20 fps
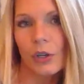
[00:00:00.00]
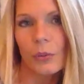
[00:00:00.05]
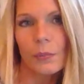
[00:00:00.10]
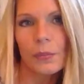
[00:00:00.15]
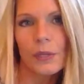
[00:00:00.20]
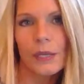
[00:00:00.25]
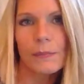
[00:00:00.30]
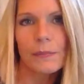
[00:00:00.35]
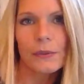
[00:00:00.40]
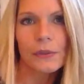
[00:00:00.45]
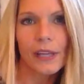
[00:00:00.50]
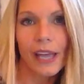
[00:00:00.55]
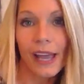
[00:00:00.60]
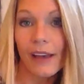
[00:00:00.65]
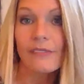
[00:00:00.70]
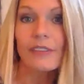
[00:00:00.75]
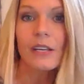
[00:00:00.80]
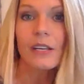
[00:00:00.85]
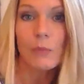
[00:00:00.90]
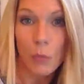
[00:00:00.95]
people
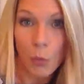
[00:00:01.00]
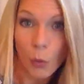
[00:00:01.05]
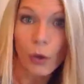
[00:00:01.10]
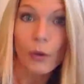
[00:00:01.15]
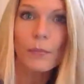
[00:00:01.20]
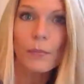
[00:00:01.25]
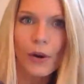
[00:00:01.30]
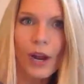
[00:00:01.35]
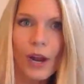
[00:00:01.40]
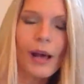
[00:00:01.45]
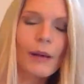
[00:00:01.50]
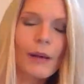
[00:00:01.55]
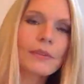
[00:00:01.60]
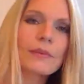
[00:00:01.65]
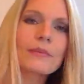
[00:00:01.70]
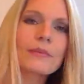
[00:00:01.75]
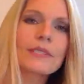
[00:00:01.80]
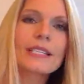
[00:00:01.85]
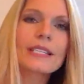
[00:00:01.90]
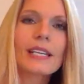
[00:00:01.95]
having more
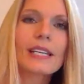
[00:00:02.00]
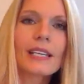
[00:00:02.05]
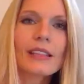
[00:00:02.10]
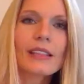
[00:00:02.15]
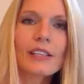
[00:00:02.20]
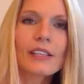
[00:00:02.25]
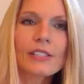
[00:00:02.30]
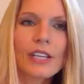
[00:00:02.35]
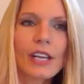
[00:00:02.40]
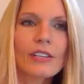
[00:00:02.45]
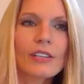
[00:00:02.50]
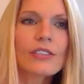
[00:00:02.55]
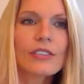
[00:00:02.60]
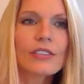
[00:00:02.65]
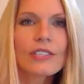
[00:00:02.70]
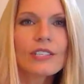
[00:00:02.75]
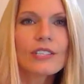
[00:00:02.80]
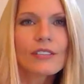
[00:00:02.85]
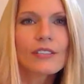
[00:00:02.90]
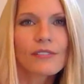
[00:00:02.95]
problems getting their
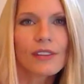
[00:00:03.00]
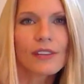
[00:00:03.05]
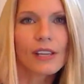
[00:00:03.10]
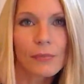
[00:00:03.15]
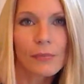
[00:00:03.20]
dentures to fit